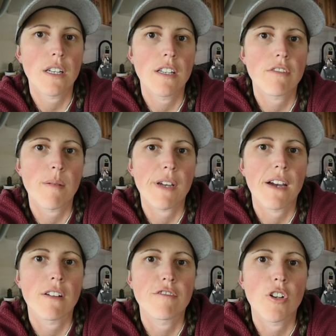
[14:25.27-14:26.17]
an Instagram
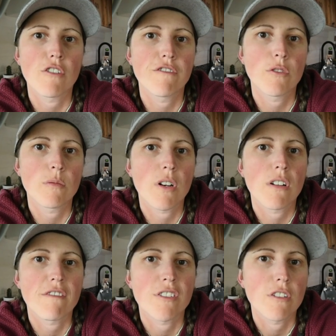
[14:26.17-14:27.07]
account I've got for the
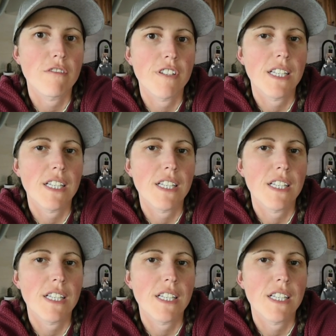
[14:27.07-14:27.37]
wildlife photography.